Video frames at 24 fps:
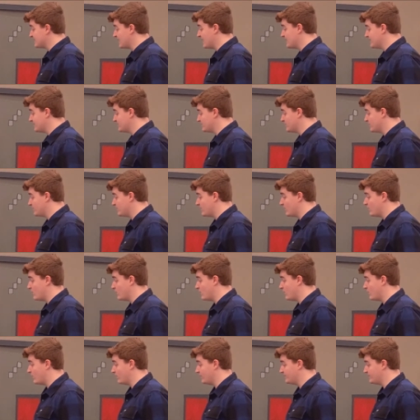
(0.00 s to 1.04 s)
excited to
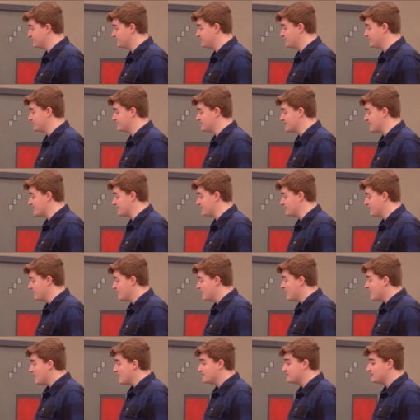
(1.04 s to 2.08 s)
go on the dinner date.
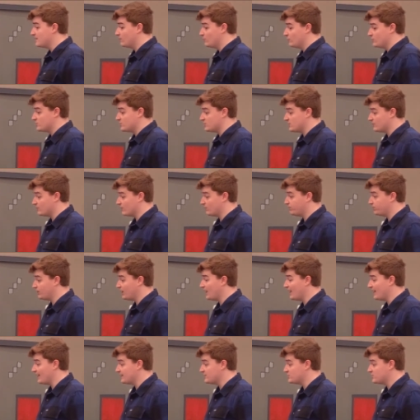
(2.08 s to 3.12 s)
And then when she
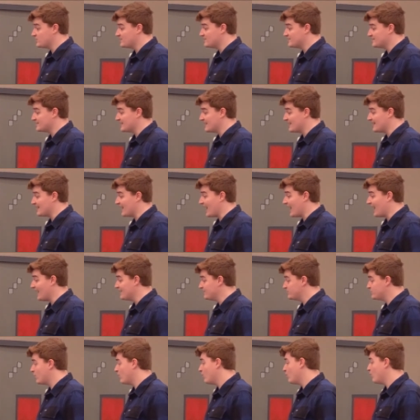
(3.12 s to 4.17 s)
replied, she said,
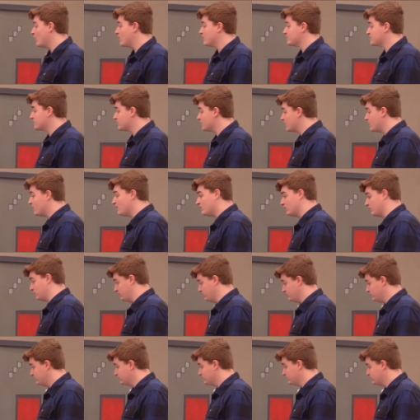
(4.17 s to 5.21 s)
I don't want to
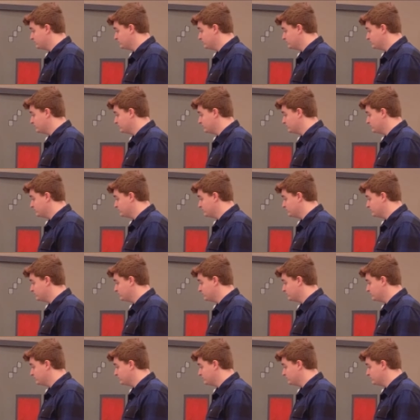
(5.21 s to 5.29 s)
go.